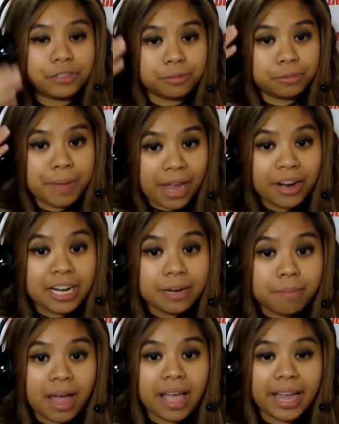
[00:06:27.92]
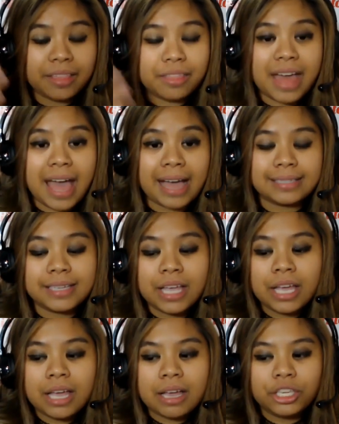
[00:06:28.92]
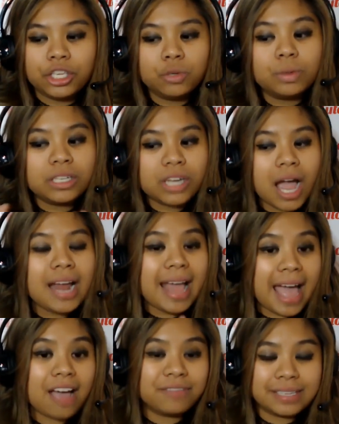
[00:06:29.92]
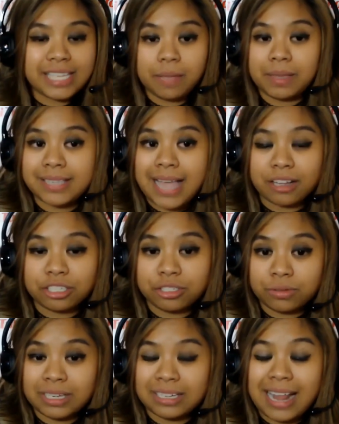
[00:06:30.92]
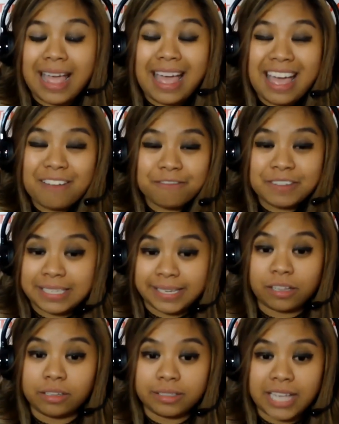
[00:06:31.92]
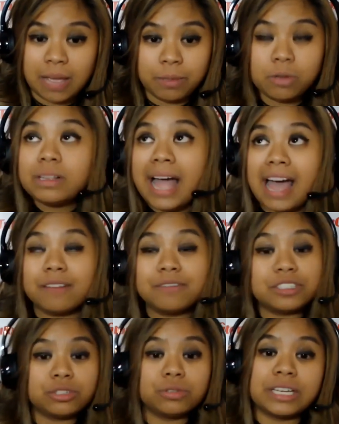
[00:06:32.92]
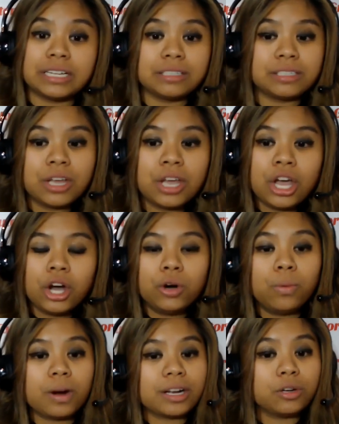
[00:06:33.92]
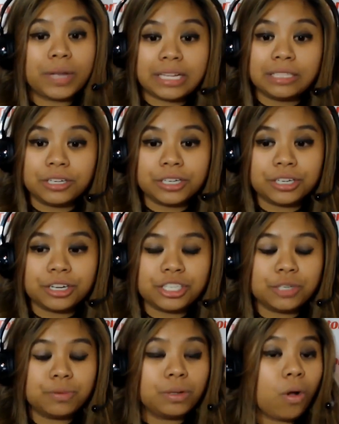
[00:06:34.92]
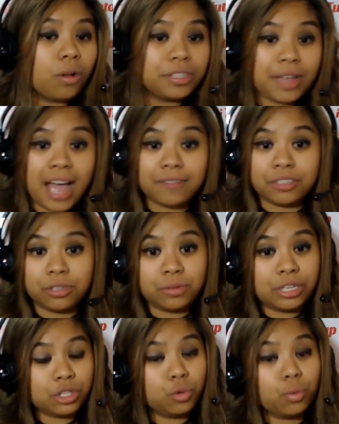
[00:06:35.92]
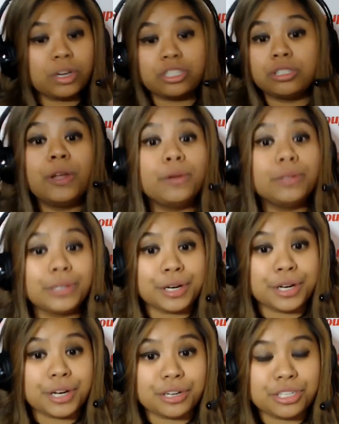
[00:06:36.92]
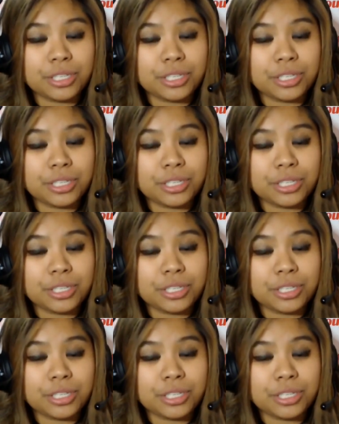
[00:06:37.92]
bear in mind that you will not have the same exact student every single time. You will have students who are quick learners. You will also have students who are slow learners.